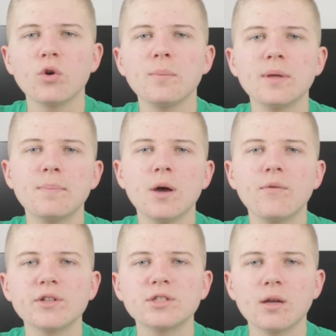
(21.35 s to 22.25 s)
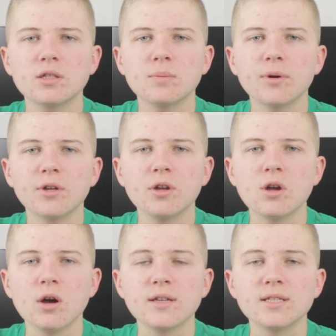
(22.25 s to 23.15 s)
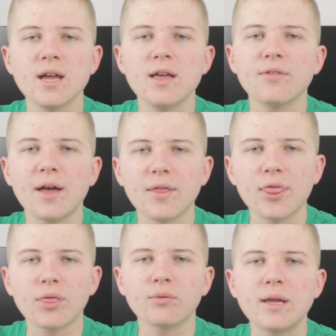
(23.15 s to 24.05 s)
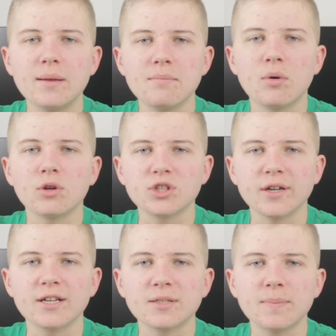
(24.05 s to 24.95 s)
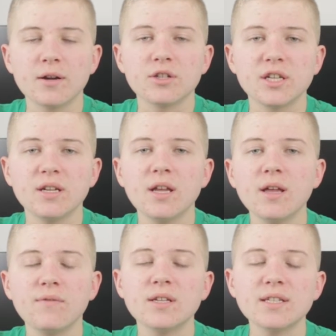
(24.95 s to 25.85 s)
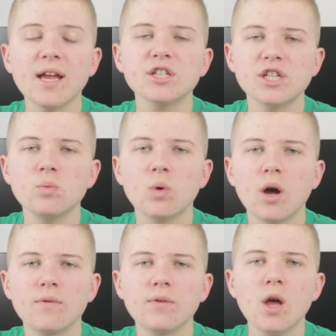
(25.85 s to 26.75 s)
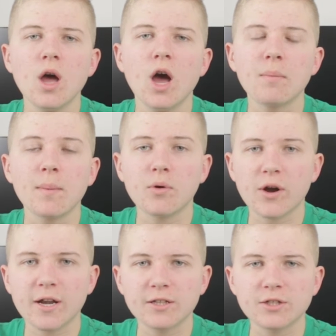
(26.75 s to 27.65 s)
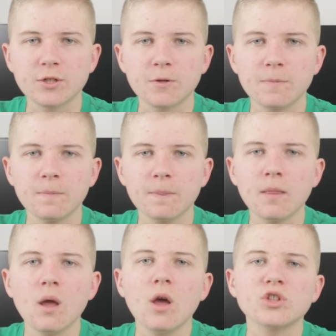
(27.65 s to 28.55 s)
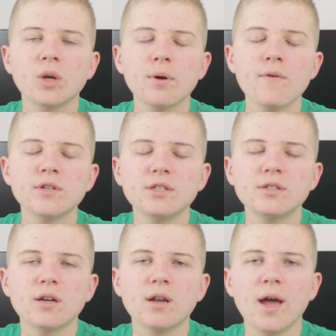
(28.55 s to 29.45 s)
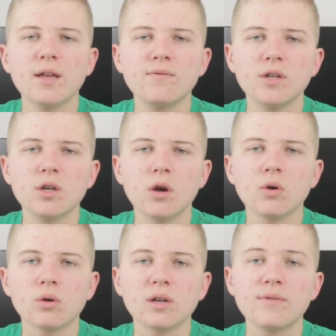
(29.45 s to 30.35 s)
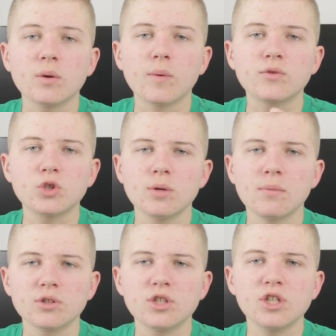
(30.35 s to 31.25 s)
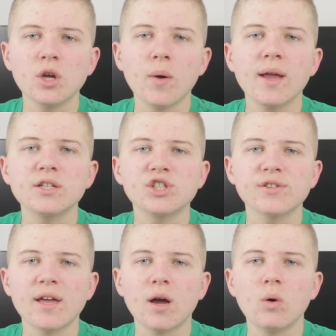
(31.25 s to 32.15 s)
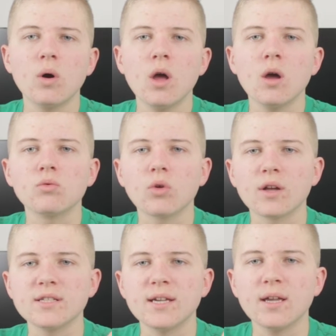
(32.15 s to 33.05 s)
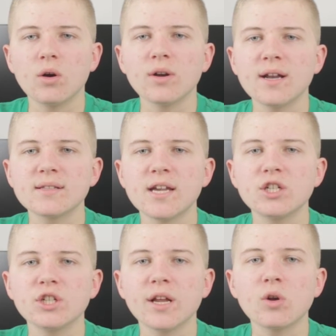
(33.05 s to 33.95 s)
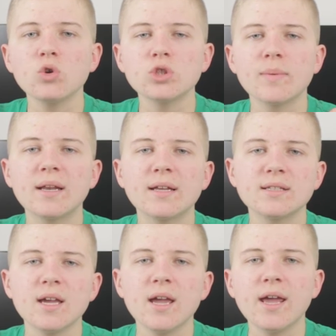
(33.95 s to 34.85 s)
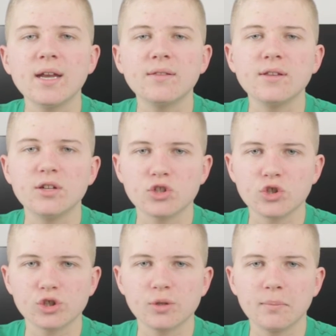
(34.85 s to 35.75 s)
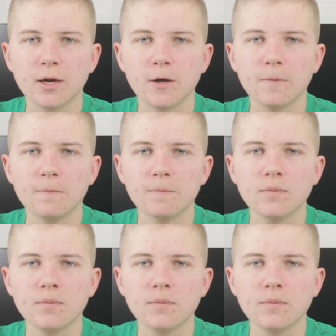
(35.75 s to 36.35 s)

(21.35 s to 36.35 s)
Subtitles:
thought it'd be the perfect time to bring you guys that three monitor experience and if it is actually worth I'm upgrading to. So I've previously done a video on living with two monitors, you can go ahead and check that out right here on annotation and it'll also be linked in the description below.